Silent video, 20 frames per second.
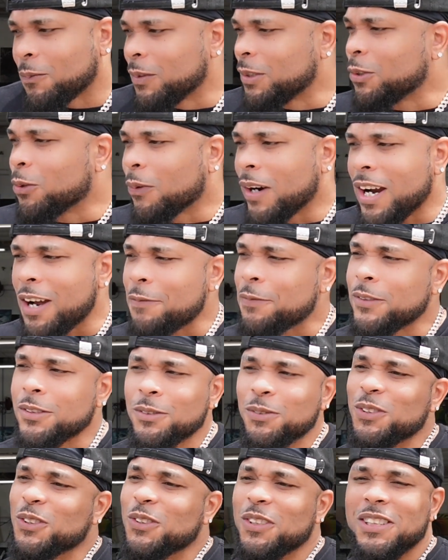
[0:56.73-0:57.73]
We do raffles.
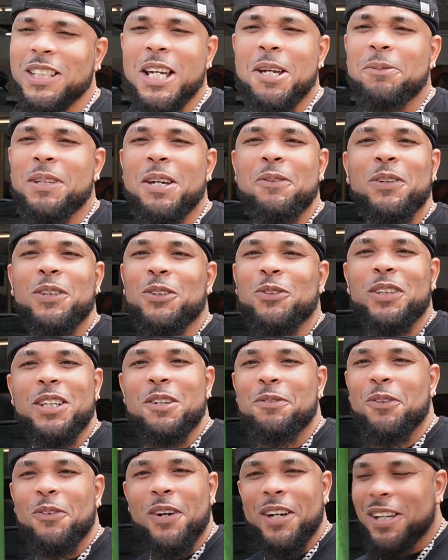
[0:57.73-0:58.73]
We do the same thing. We do
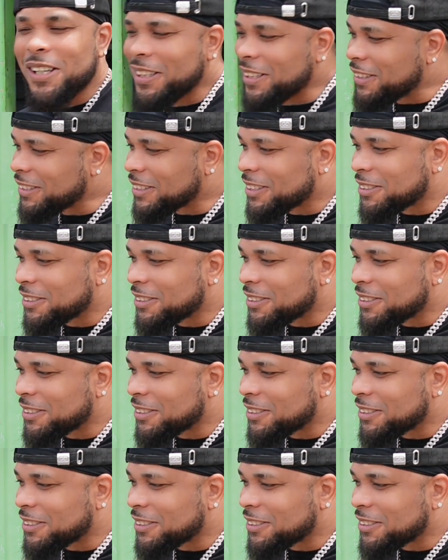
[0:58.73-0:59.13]
giveaways.